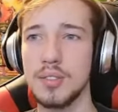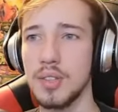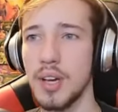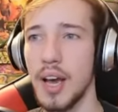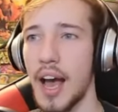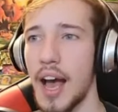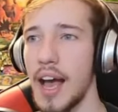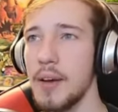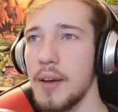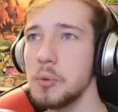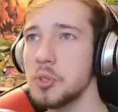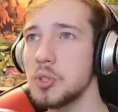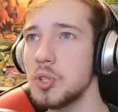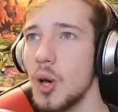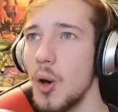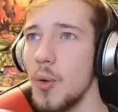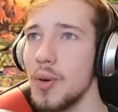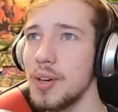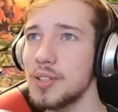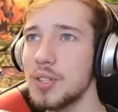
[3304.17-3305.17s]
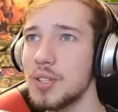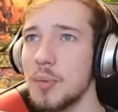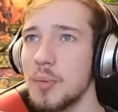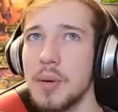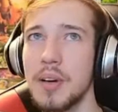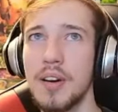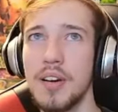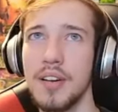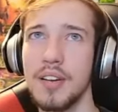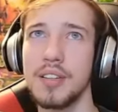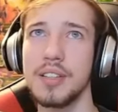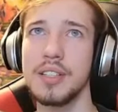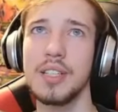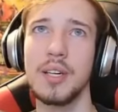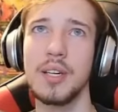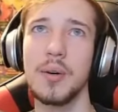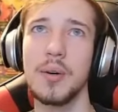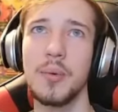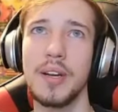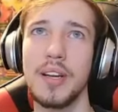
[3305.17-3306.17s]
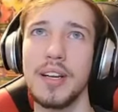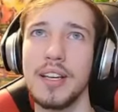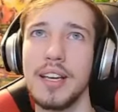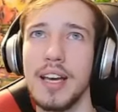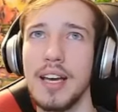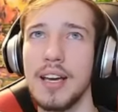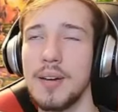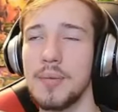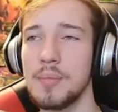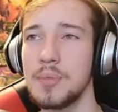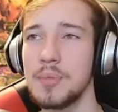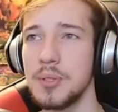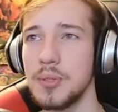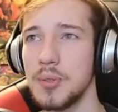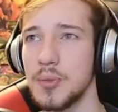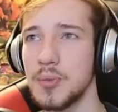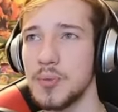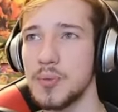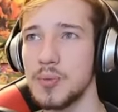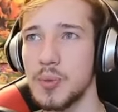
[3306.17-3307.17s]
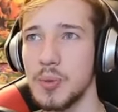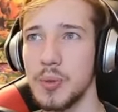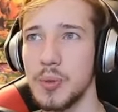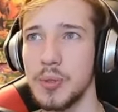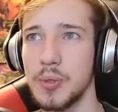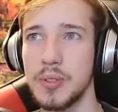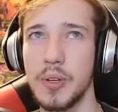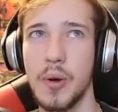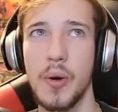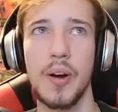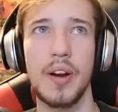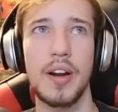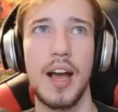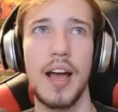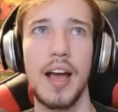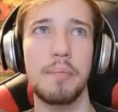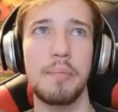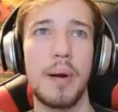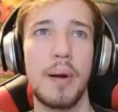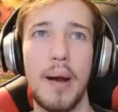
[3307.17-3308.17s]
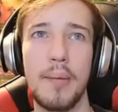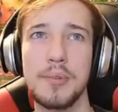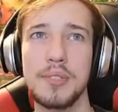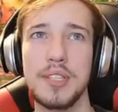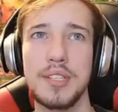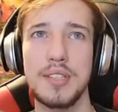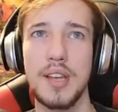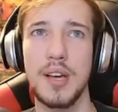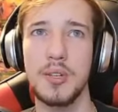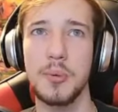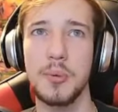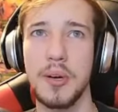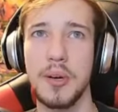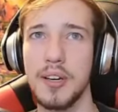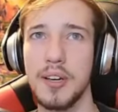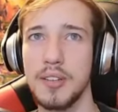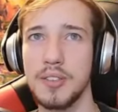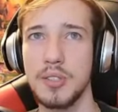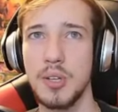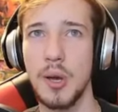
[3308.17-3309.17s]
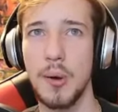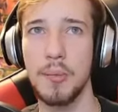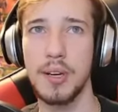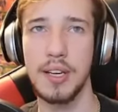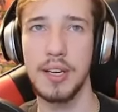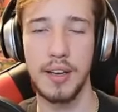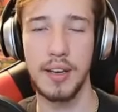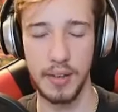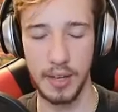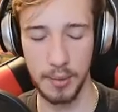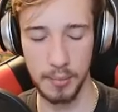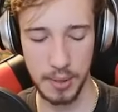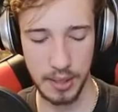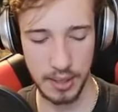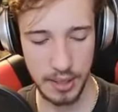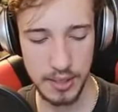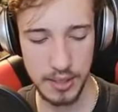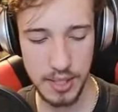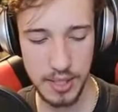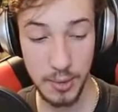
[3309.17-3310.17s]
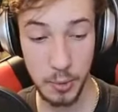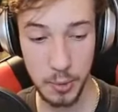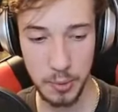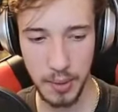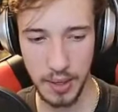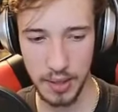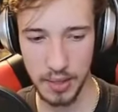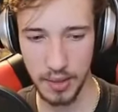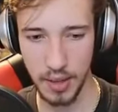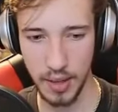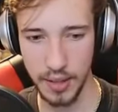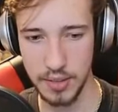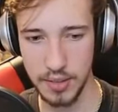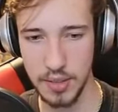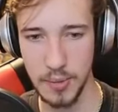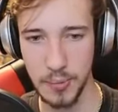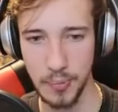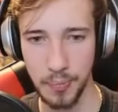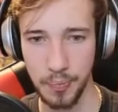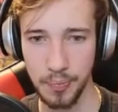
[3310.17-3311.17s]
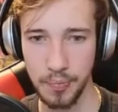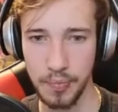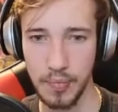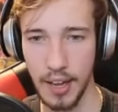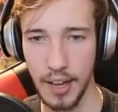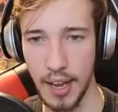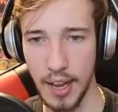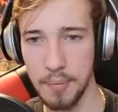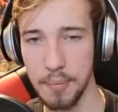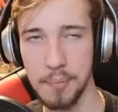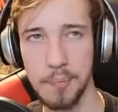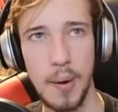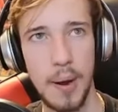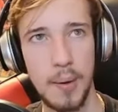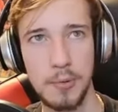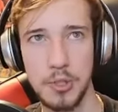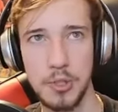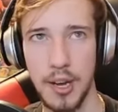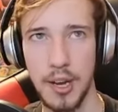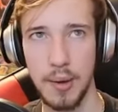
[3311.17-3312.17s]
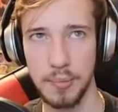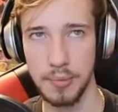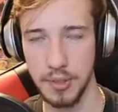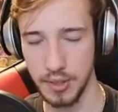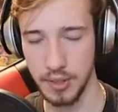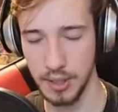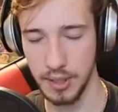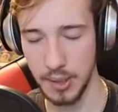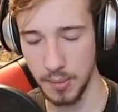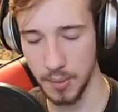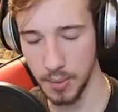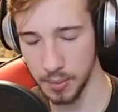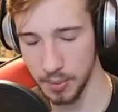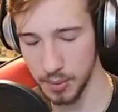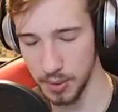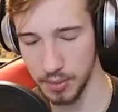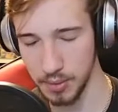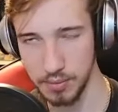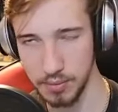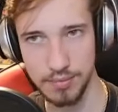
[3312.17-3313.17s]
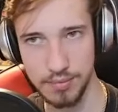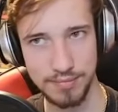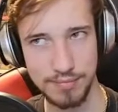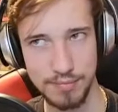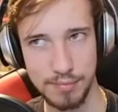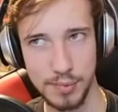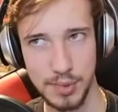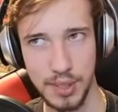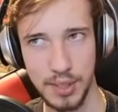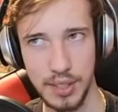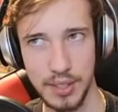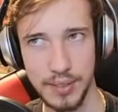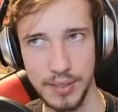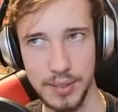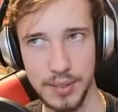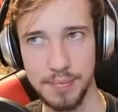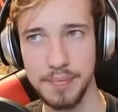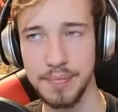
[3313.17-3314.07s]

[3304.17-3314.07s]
I was going somewhere earlier when it came to the Rule Lord. I promised this on Twitter, so I'm gonna continue with my thoughts. I promise, chat, I'm still gonna keep up with you. I love you.